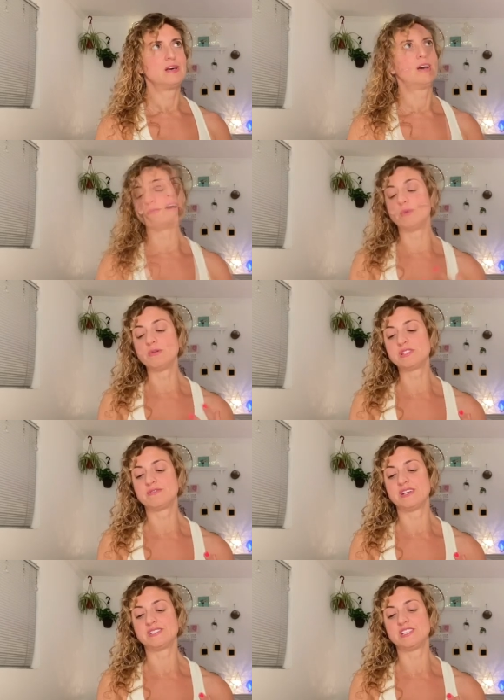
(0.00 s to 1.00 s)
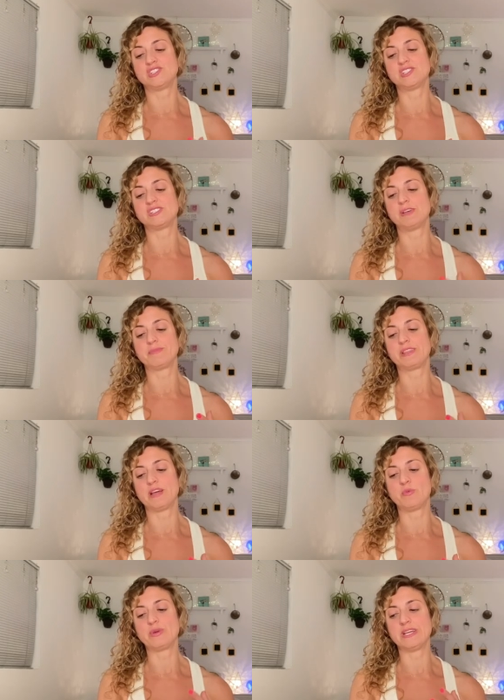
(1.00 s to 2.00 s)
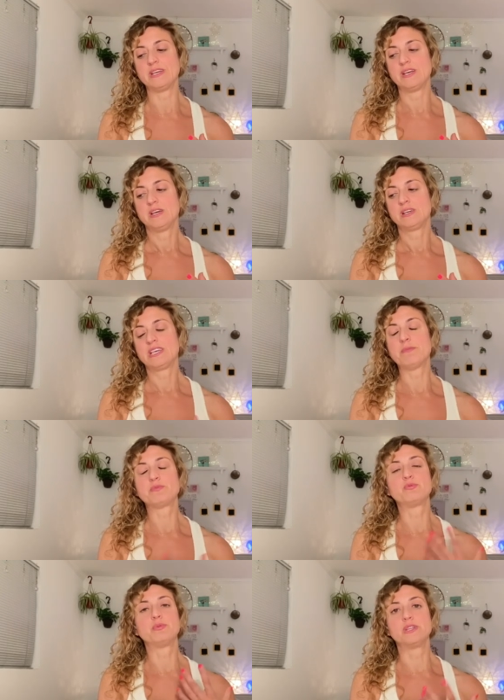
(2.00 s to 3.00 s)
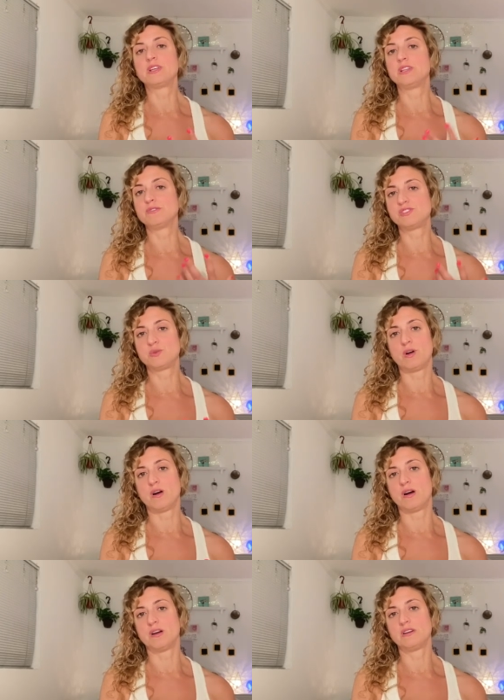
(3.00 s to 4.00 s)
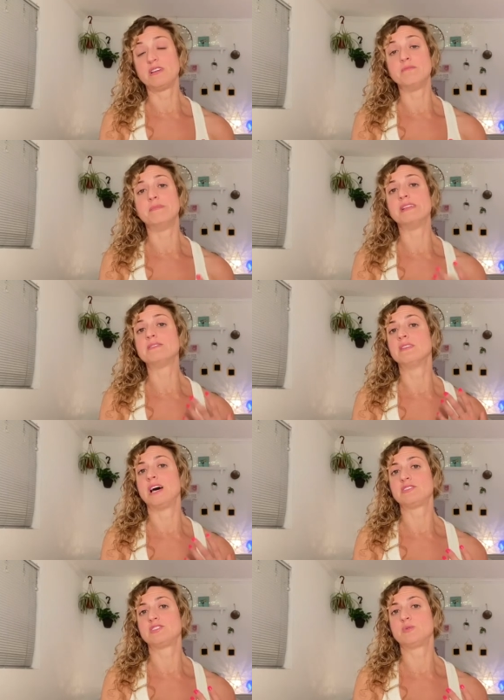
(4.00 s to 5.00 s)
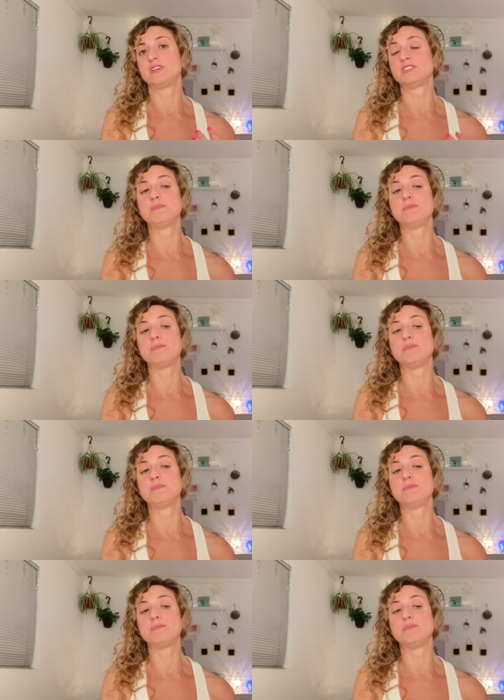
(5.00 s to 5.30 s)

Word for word: For most of us, it's just something that we kept really close to our heart. It meant a lot to us.